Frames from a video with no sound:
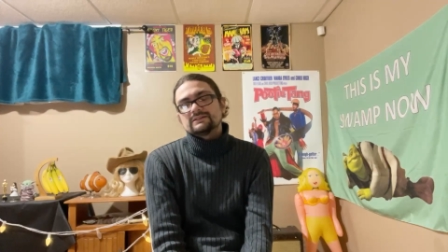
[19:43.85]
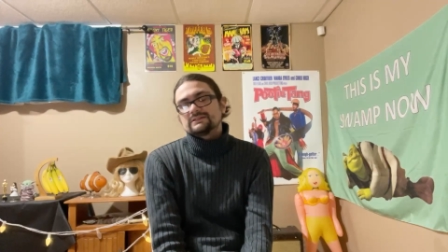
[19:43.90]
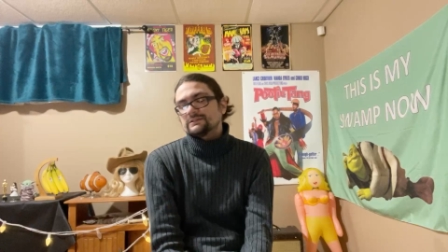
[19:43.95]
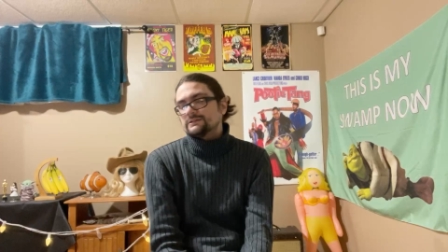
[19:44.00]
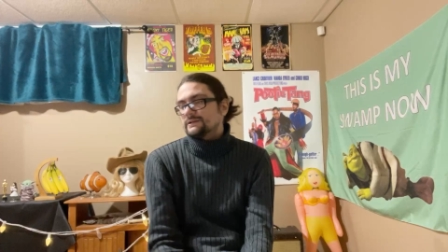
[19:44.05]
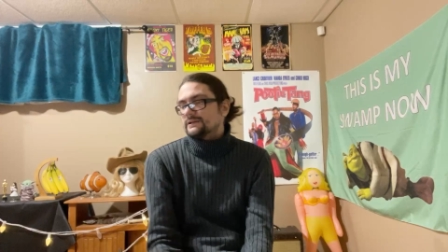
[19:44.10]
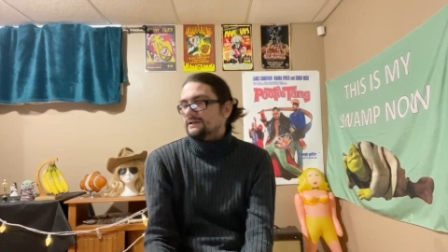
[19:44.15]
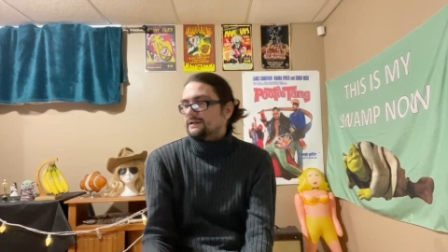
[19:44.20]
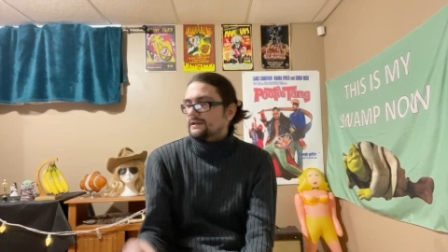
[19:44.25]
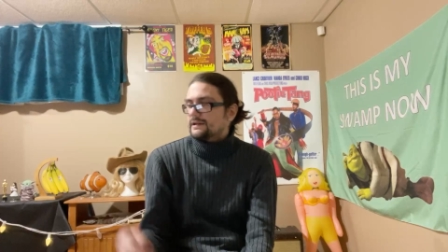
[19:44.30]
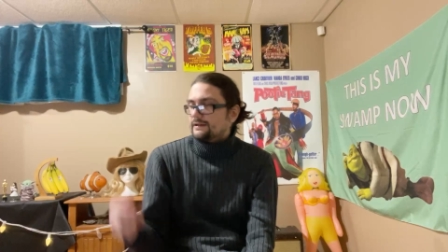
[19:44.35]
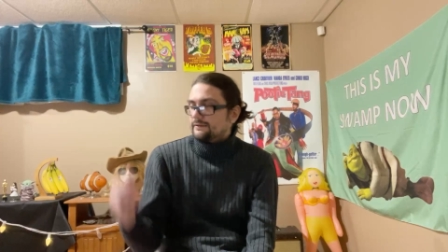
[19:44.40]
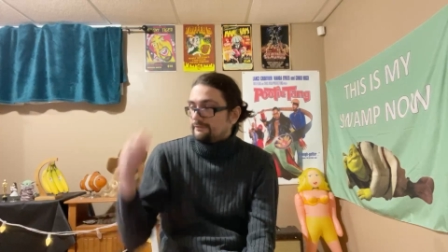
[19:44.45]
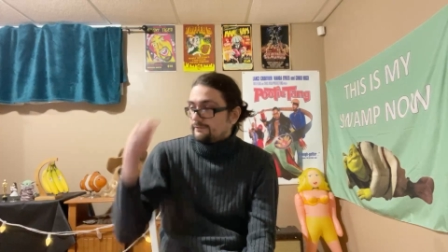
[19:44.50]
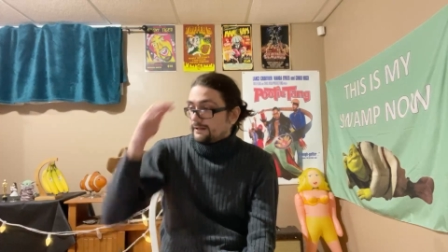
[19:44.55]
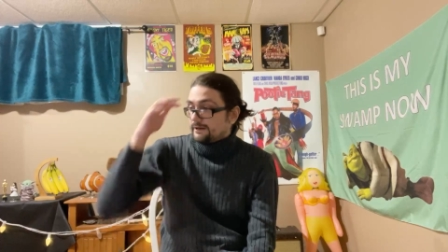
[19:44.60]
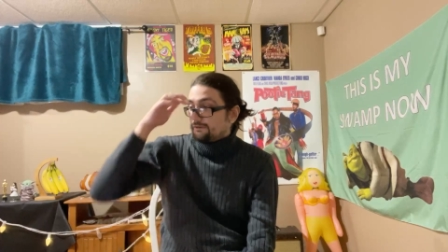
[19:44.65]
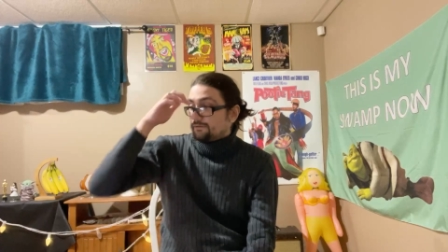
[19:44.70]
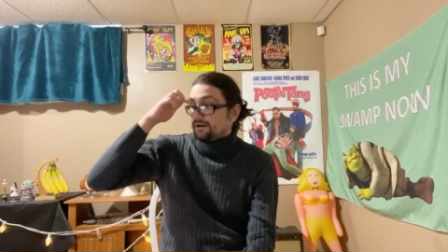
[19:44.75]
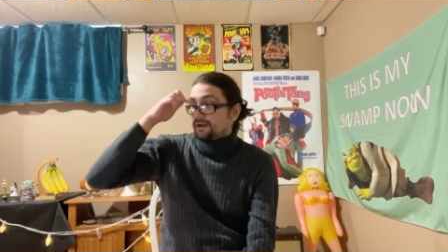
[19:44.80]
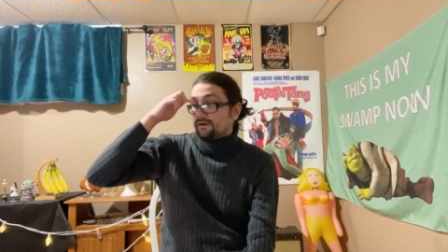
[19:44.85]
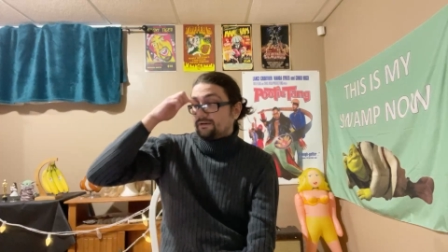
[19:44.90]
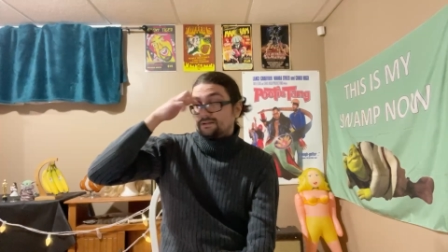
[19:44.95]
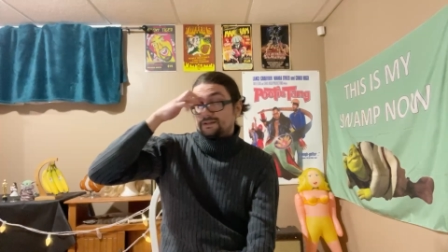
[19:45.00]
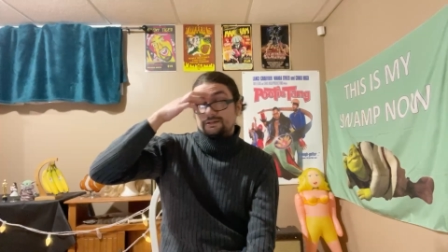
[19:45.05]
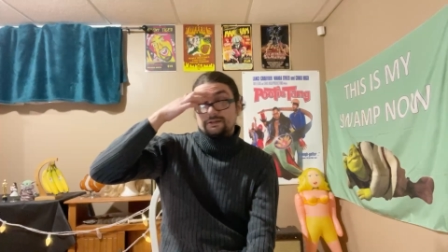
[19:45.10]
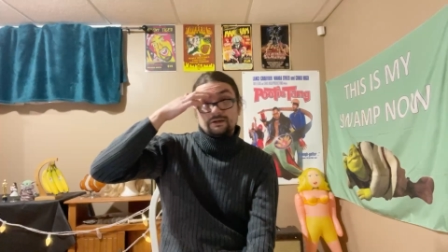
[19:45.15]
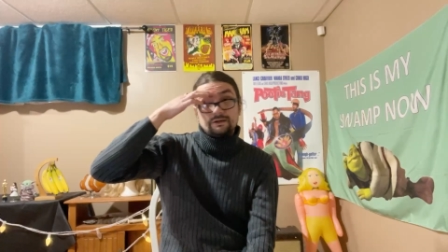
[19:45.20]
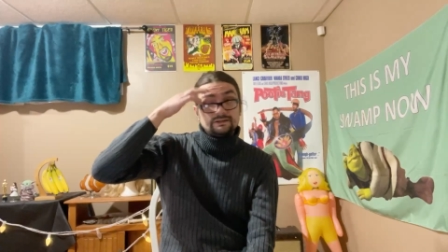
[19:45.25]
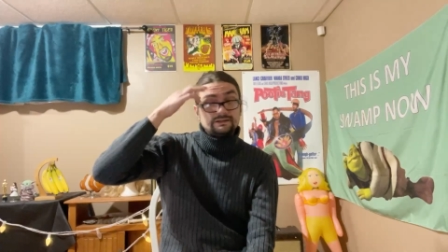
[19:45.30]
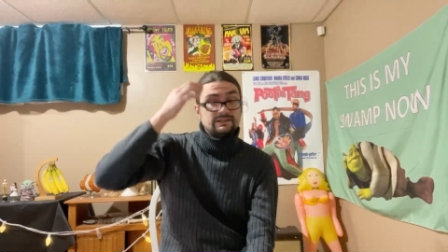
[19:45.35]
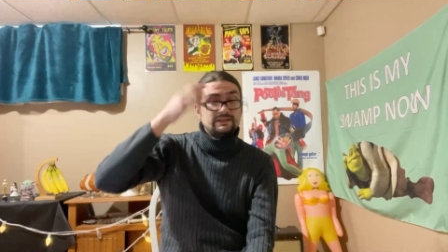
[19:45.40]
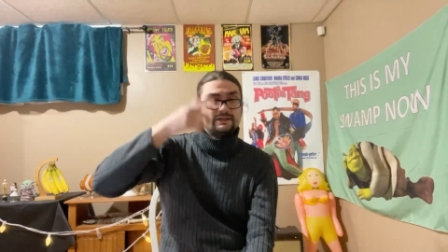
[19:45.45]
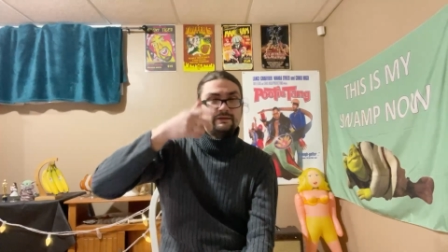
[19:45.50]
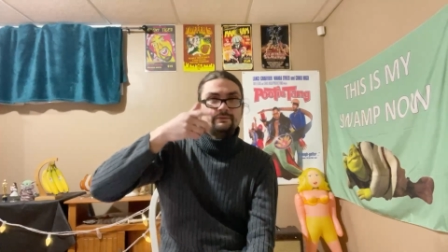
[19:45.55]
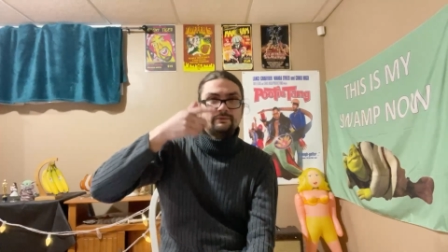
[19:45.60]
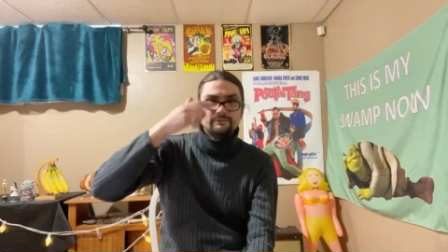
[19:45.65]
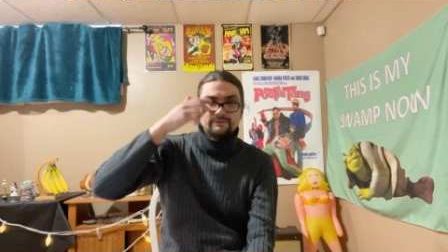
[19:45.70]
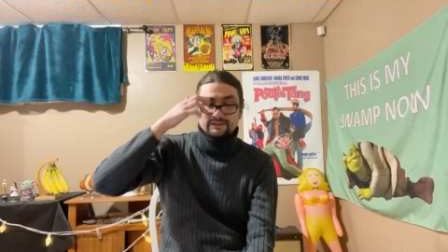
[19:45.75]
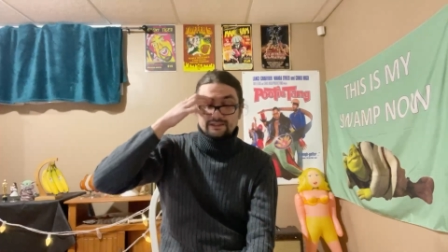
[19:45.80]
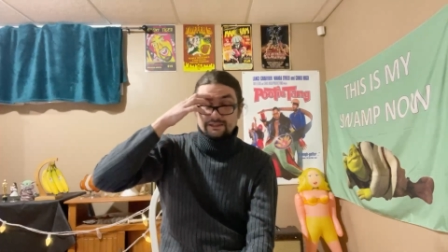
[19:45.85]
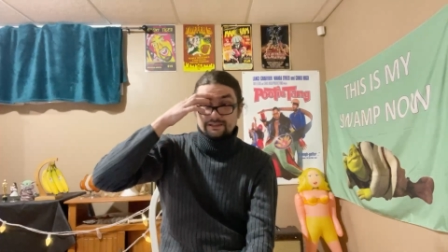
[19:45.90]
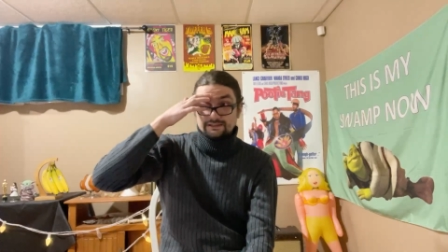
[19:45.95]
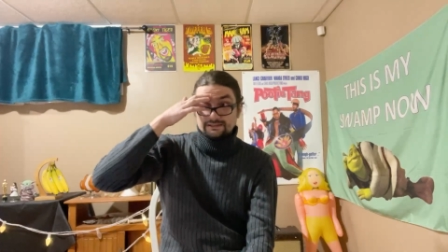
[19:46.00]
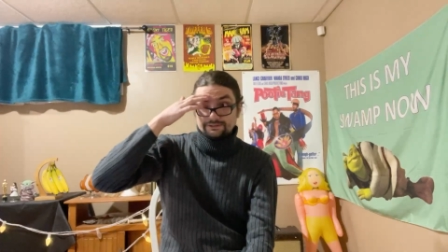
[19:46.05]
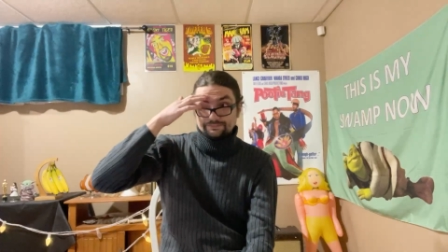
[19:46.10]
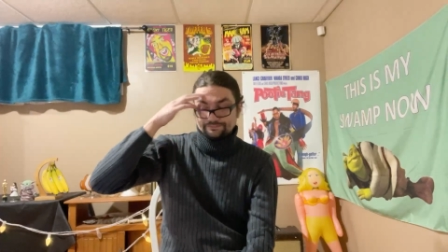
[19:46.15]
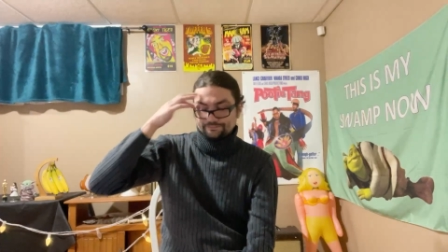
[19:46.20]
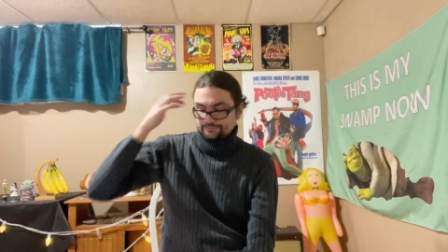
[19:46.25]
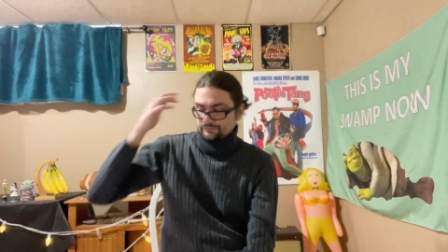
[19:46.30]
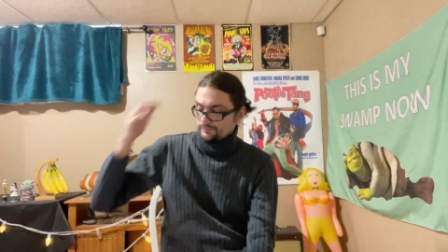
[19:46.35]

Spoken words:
So I right away I was like, oh, it's him. Oh my goodness.